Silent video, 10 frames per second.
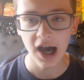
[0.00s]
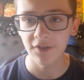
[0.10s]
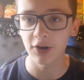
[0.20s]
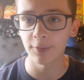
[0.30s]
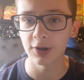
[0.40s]

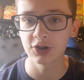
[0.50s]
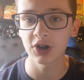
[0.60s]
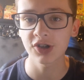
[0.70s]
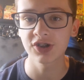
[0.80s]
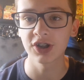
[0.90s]
I've got my
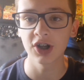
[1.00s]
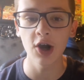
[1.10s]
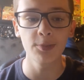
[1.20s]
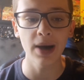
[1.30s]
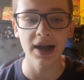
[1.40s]
trusted
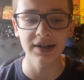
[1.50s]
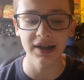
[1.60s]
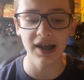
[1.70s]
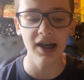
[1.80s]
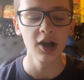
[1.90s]
notepad
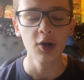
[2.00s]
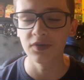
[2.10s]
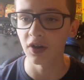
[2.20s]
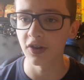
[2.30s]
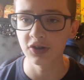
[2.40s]
here.
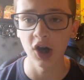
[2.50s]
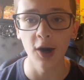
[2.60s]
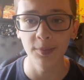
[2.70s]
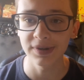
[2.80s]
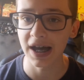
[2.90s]
We've got the
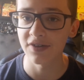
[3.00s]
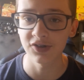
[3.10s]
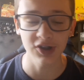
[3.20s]
top 10.